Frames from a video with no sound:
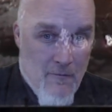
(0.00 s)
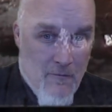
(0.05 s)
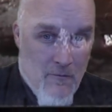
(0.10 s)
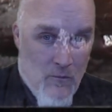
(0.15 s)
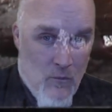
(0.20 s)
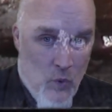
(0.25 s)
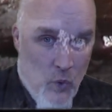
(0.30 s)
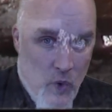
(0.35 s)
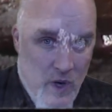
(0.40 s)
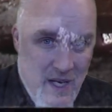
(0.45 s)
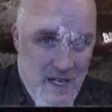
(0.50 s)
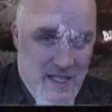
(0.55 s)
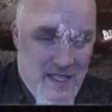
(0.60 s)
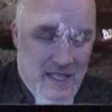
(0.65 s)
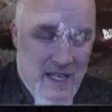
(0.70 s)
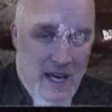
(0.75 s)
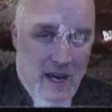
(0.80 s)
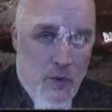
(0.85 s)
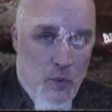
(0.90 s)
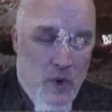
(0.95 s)
We
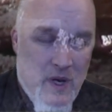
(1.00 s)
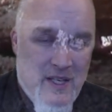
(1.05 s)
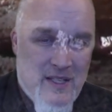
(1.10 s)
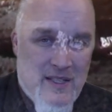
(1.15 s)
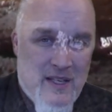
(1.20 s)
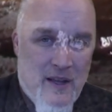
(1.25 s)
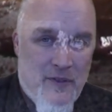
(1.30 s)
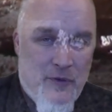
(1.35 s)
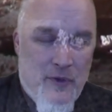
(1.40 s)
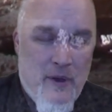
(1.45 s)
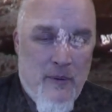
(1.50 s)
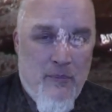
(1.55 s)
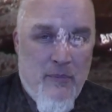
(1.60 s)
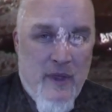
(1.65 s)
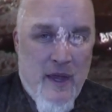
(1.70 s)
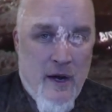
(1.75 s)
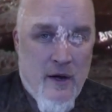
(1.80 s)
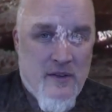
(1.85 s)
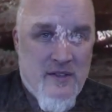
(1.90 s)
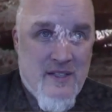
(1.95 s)
say we sent them
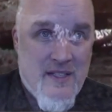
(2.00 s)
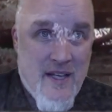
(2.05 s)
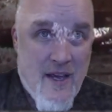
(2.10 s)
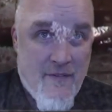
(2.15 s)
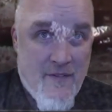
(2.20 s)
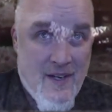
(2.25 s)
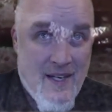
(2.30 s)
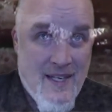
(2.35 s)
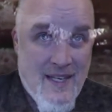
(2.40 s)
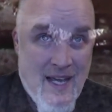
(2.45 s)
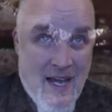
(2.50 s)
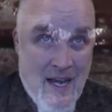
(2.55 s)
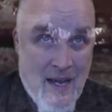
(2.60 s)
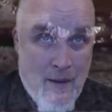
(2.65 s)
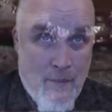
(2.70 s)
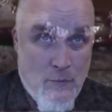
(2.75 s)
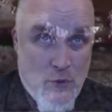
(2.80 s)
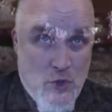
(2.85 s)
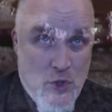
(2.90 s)
there 7 times,